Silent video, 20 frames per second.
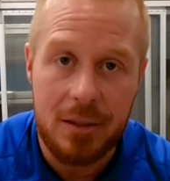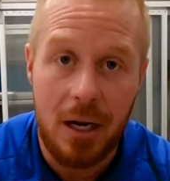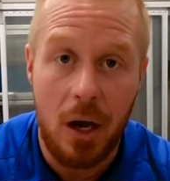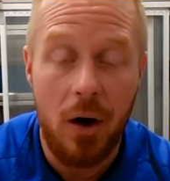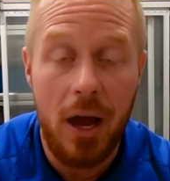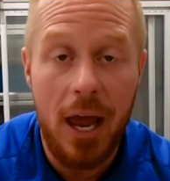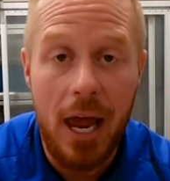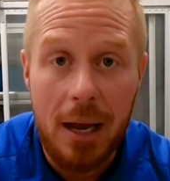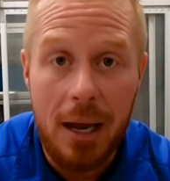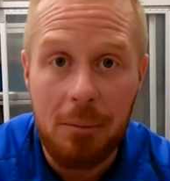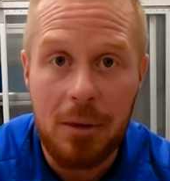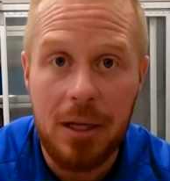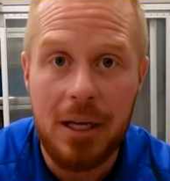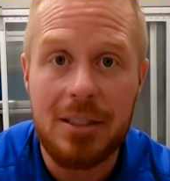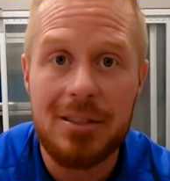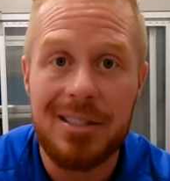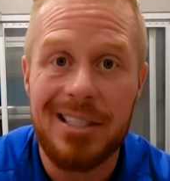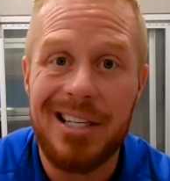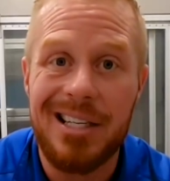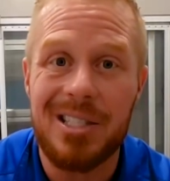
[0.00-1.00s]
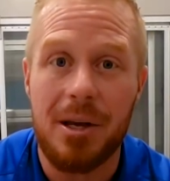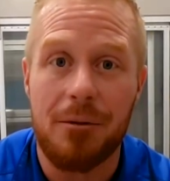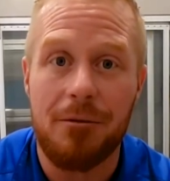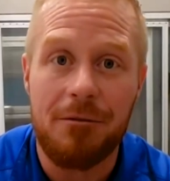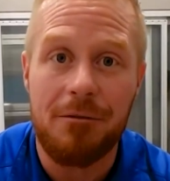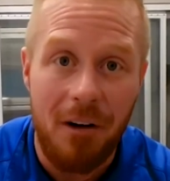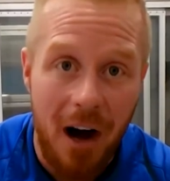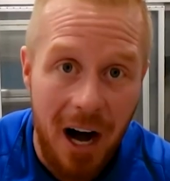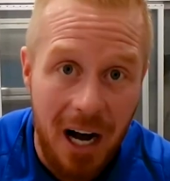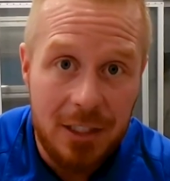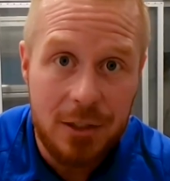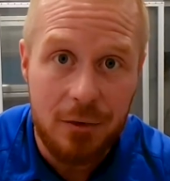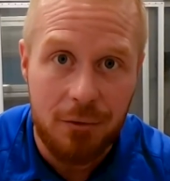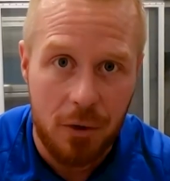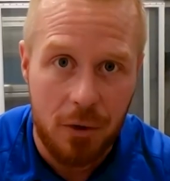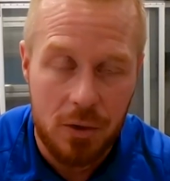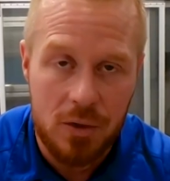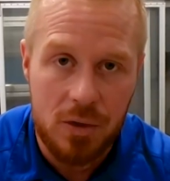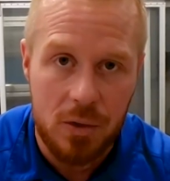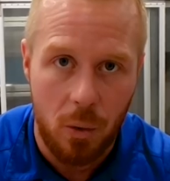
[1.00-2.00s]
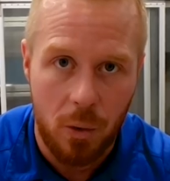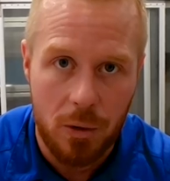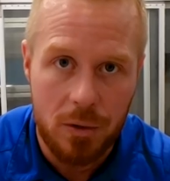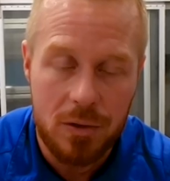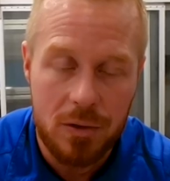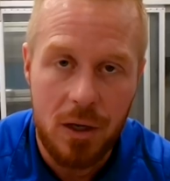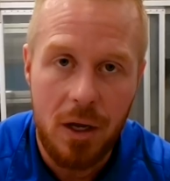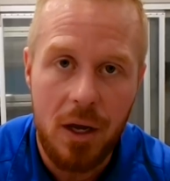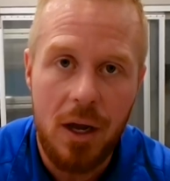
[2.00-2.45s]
Now, amylase needs a phosphorus source.